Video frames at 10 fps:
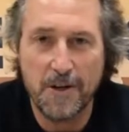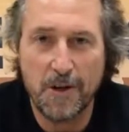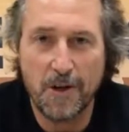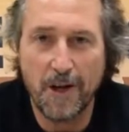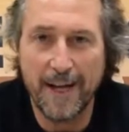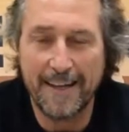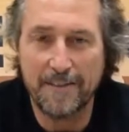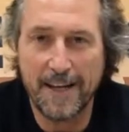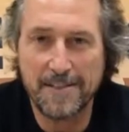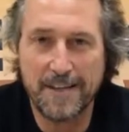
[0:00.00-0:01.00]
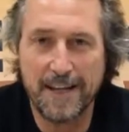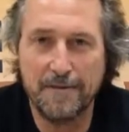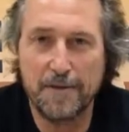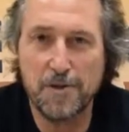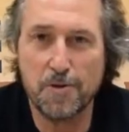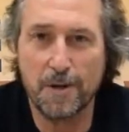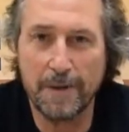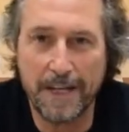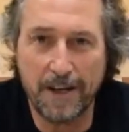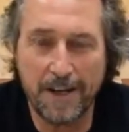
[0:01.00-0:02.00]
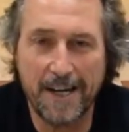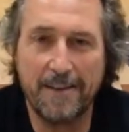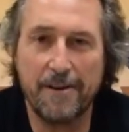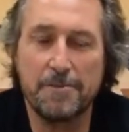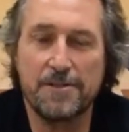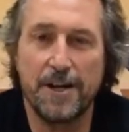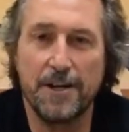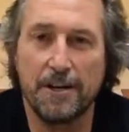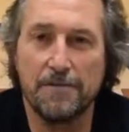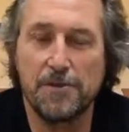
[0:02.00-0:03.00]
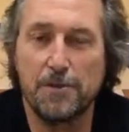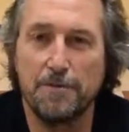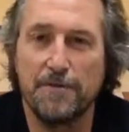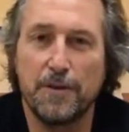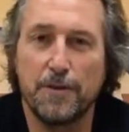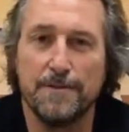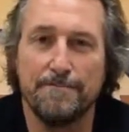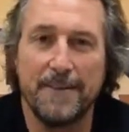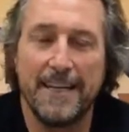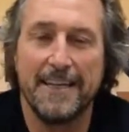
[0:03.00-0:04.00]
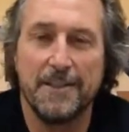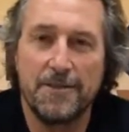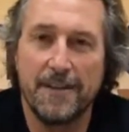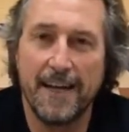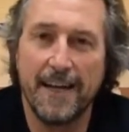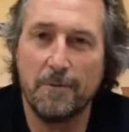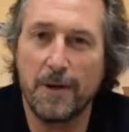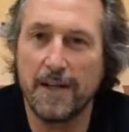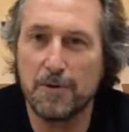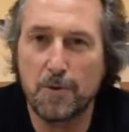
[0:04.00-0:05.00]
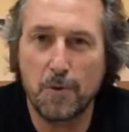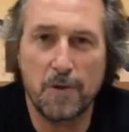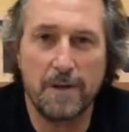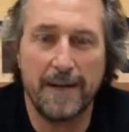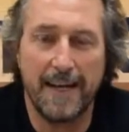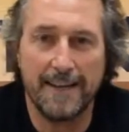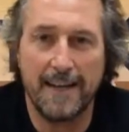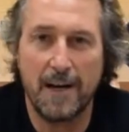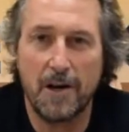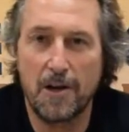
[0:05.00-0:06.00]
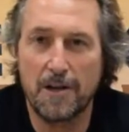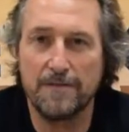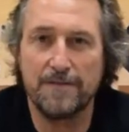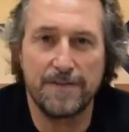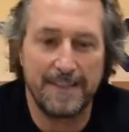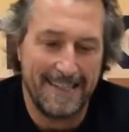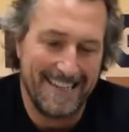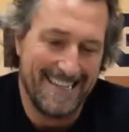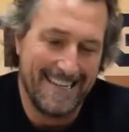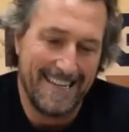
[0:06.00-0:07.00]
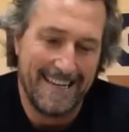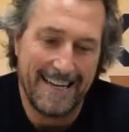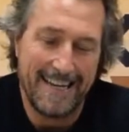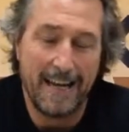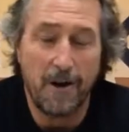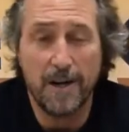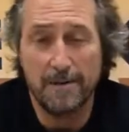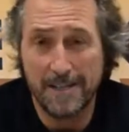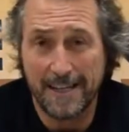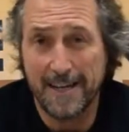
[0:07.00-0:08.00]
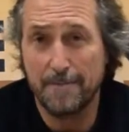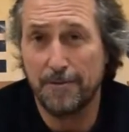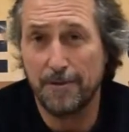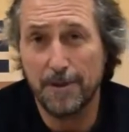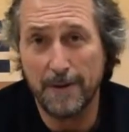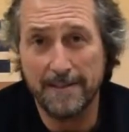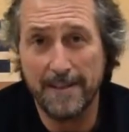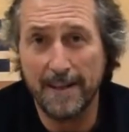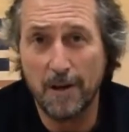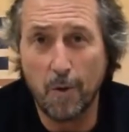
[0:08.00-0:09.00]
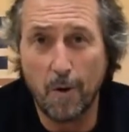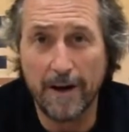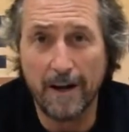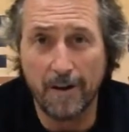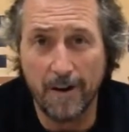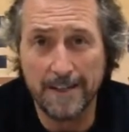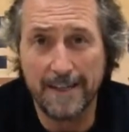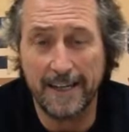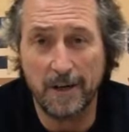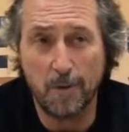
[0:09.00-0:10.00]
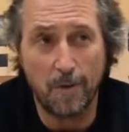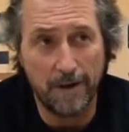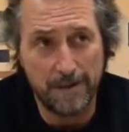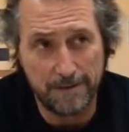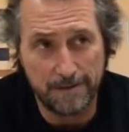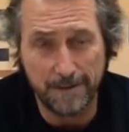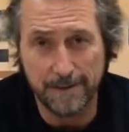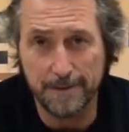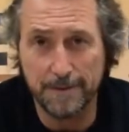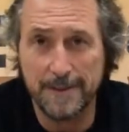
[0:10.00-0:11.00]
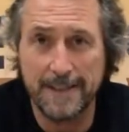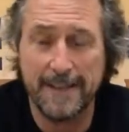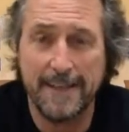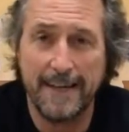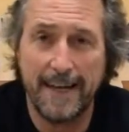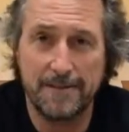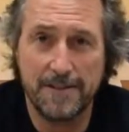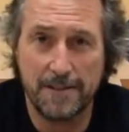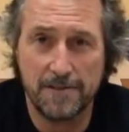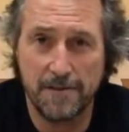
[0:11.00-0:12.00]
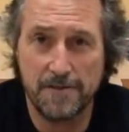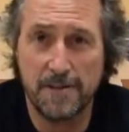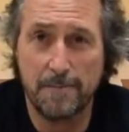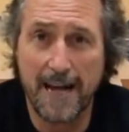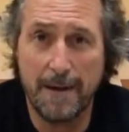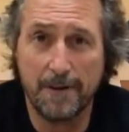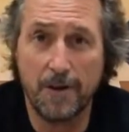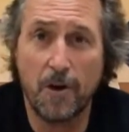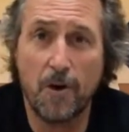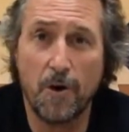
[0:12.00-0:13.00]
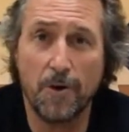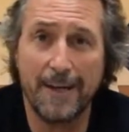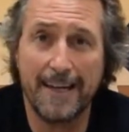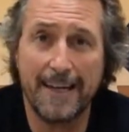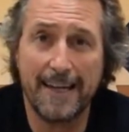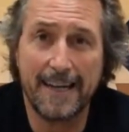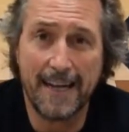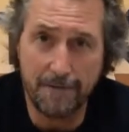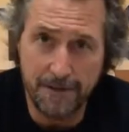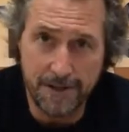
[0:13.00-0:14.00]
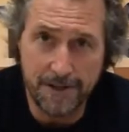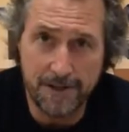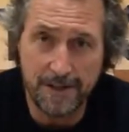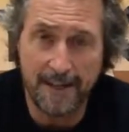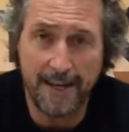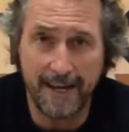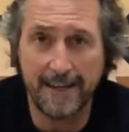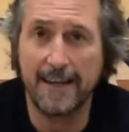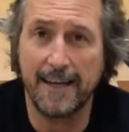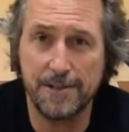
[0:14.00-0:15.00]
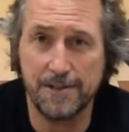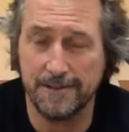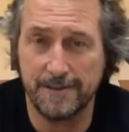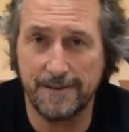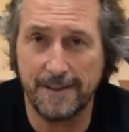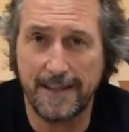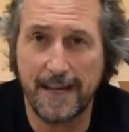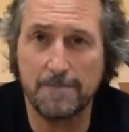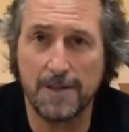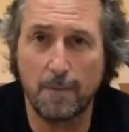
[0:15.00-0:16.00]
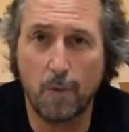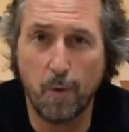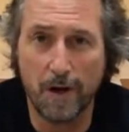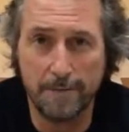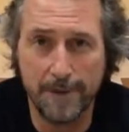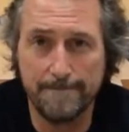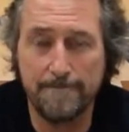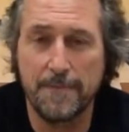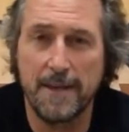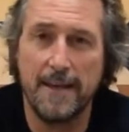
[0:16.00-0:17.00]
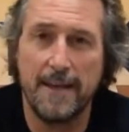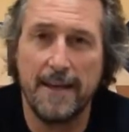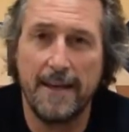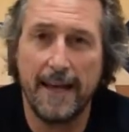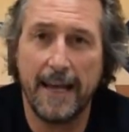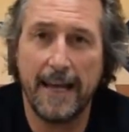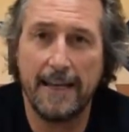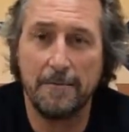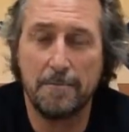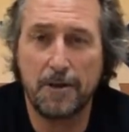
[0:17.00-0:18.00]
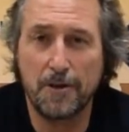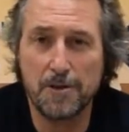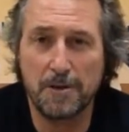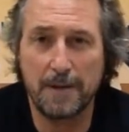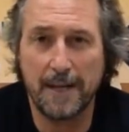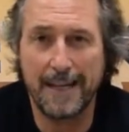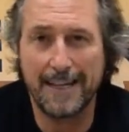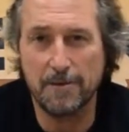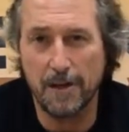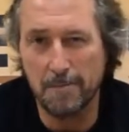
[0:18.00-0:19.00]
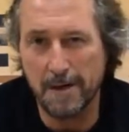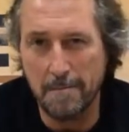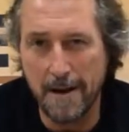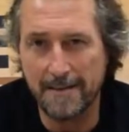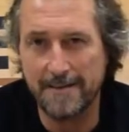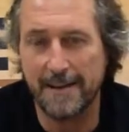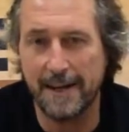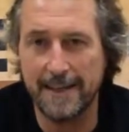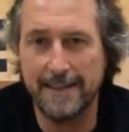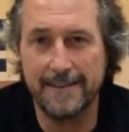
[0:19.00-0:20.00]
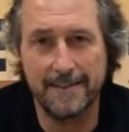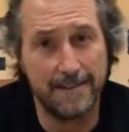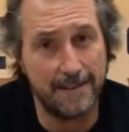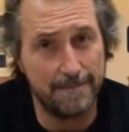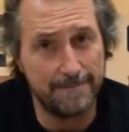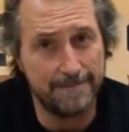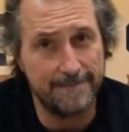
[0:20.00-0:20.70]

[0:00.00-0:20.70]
Hi, and thanks again for joining me on another episode of Sealed for Good. Today we're going to talk about a lot of items that come through to our tech inquiry line and inquiries through to our tech services department on coverage calculations. It comes up quite a bit, and because I'm going to get into a little bit of math today, not that I'm